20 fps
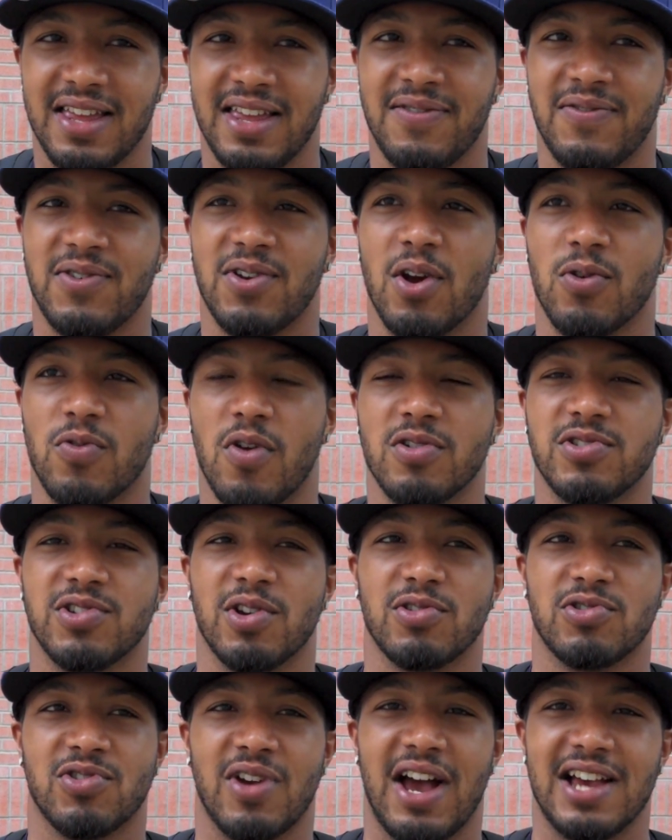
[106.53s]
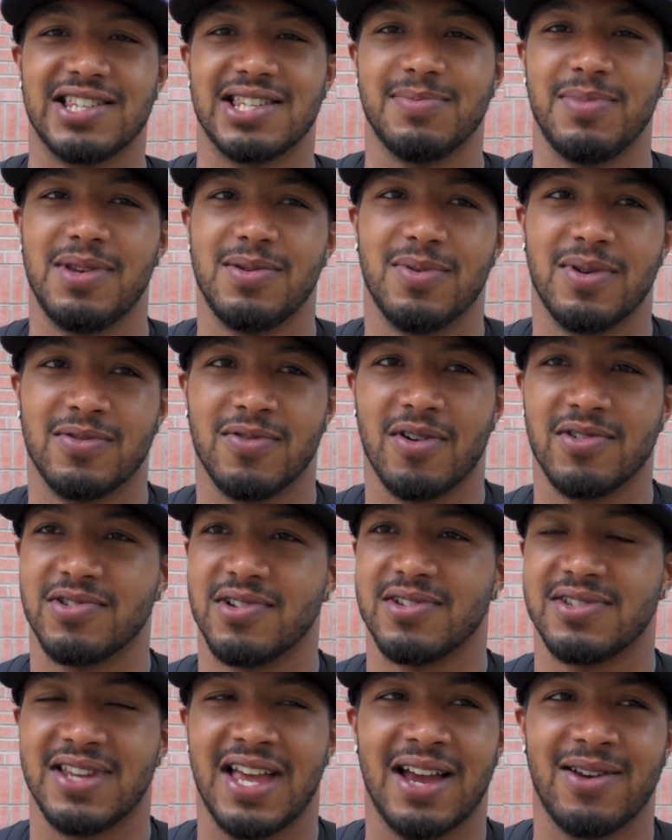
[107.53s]
even though Rojo tries to be, but
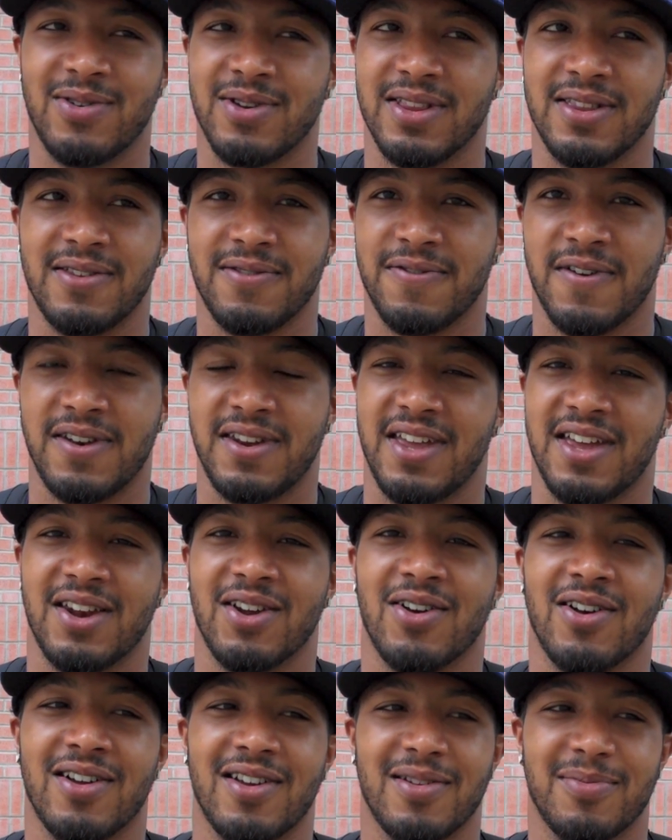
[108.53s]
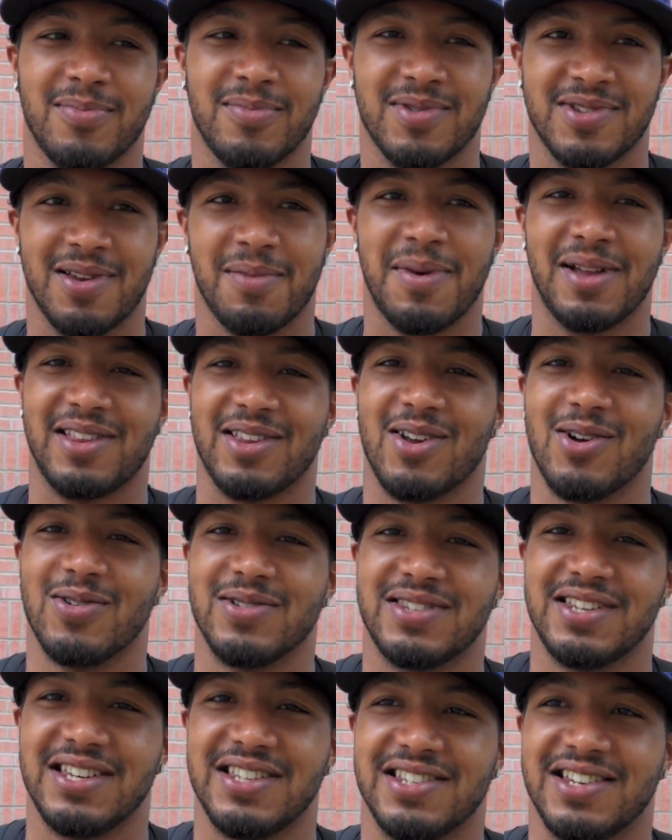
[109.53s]
Rojo's not really funny at all. So I'm about to go
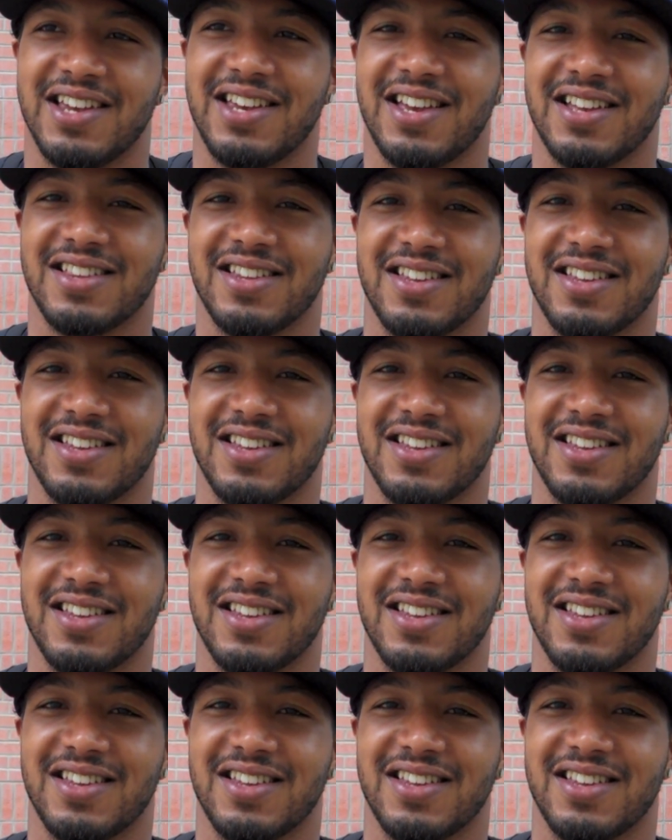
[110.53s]
with TJ.